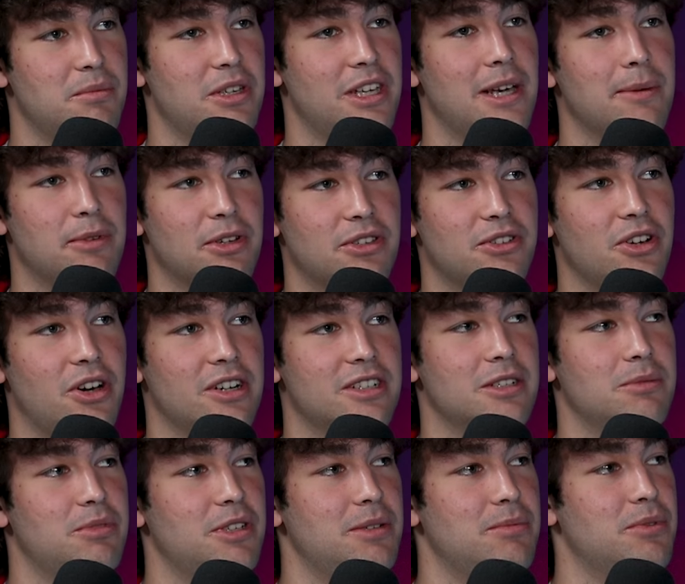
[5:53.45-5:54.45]
being able to talk
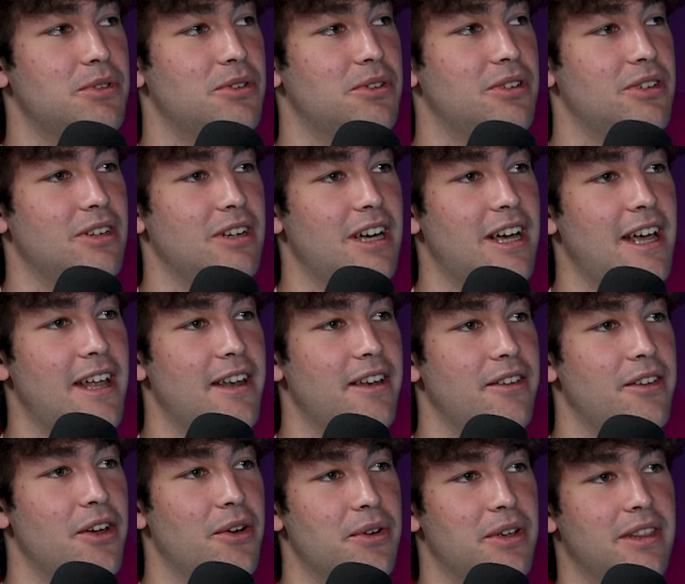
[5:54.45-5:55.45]
to people
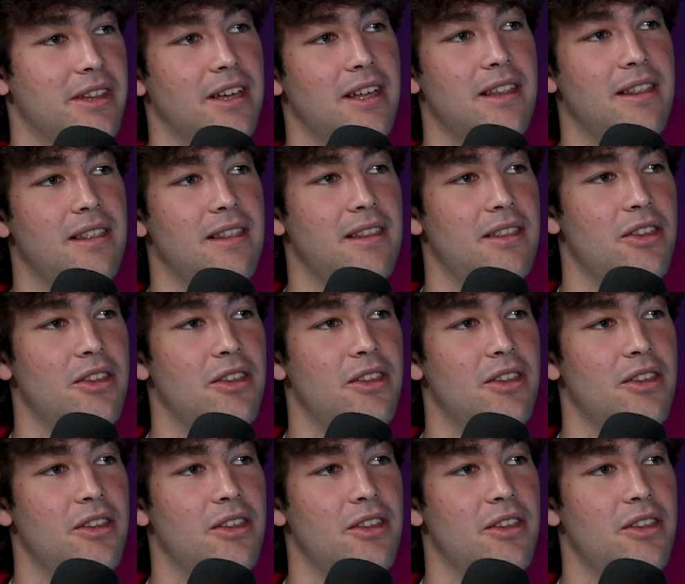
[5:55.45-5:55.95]
and knowing that